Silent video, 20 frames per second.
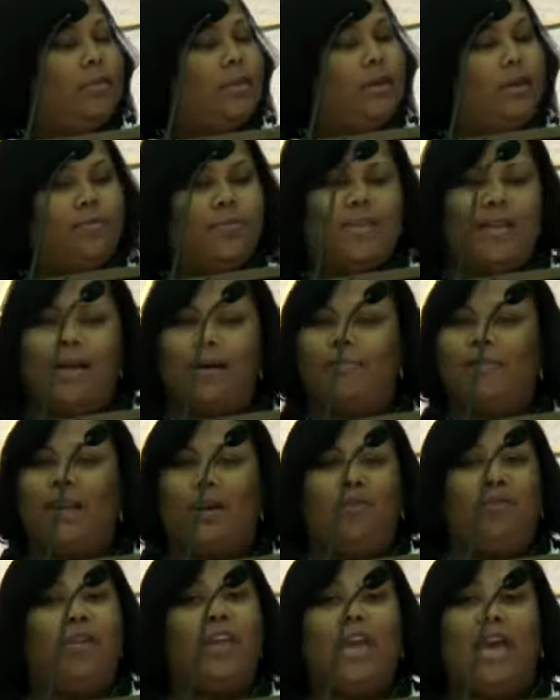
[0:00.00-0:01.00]
Sometimes I
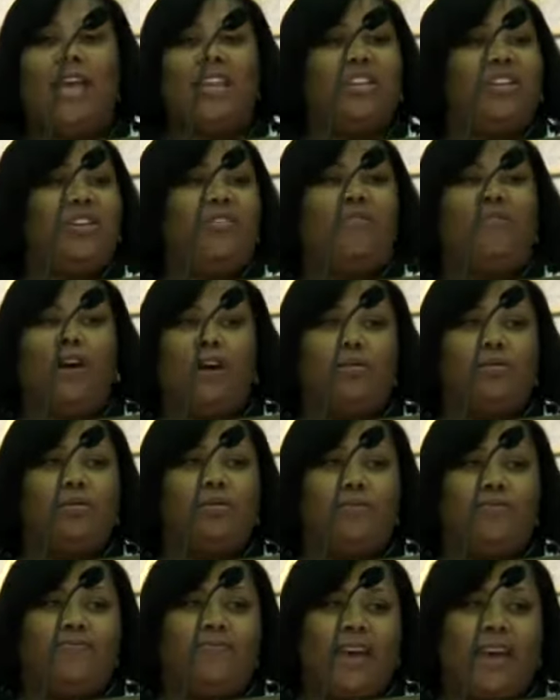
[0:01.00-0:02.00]
don't catch it the
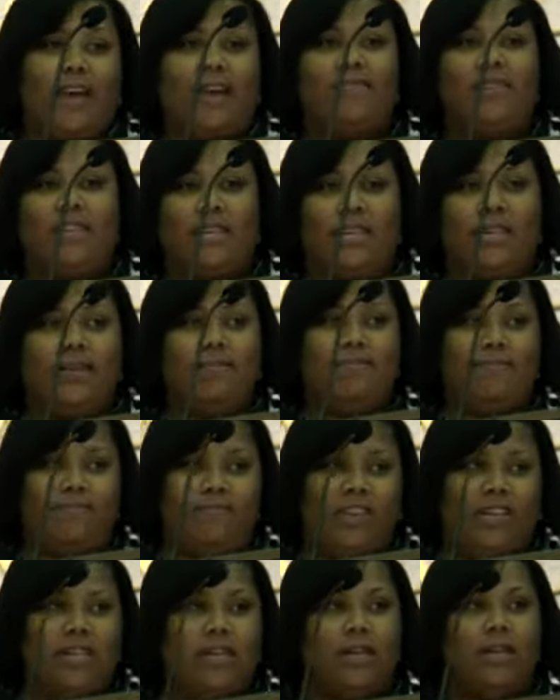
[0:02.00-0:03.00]
first 5, 10,
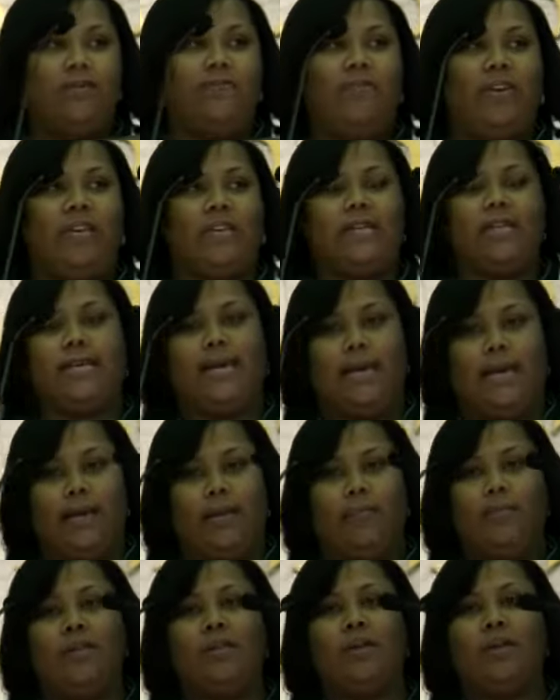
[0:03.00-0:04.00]
15, 50
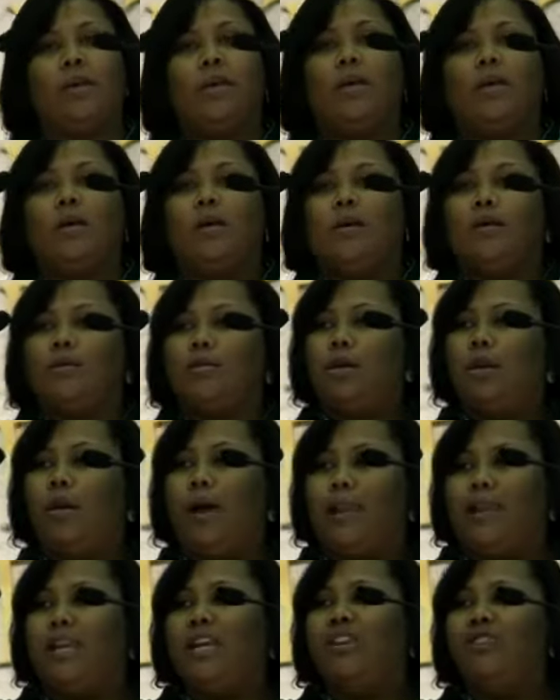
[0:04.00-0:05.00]
times. So
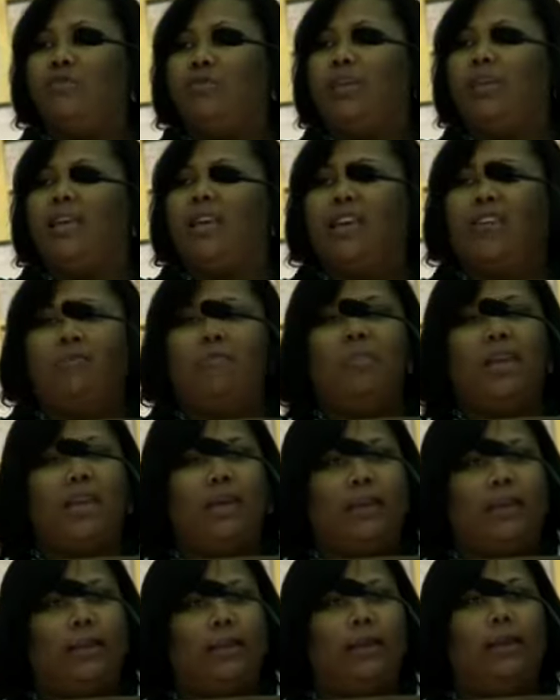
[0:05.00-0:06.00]
I need you to give
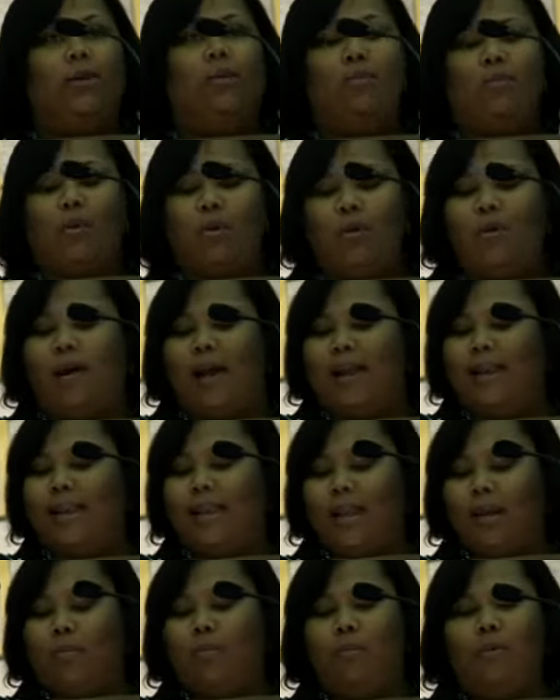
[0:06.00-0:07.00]
me a little more.
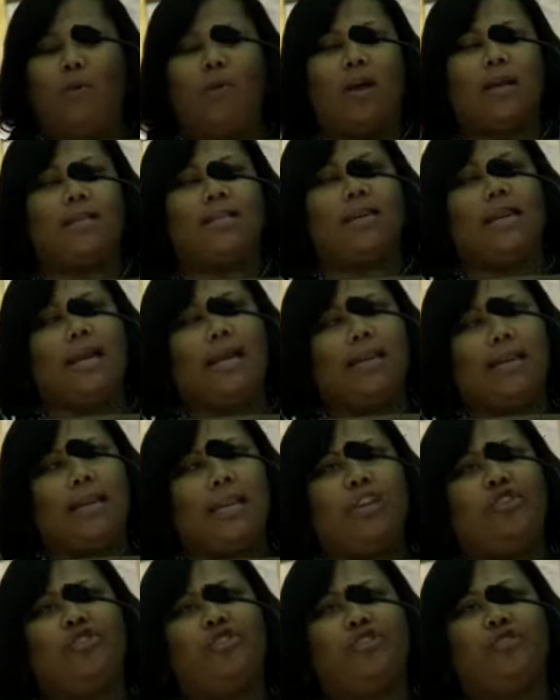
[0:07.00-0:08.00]
I need more. I said, I
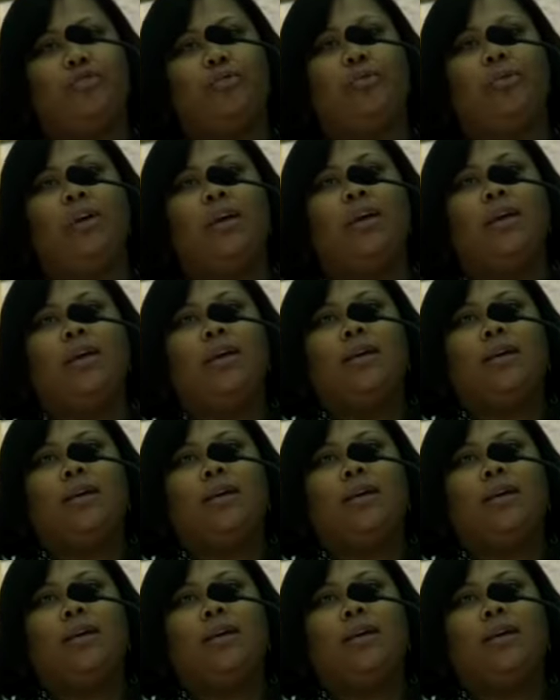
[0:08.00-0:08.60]
need you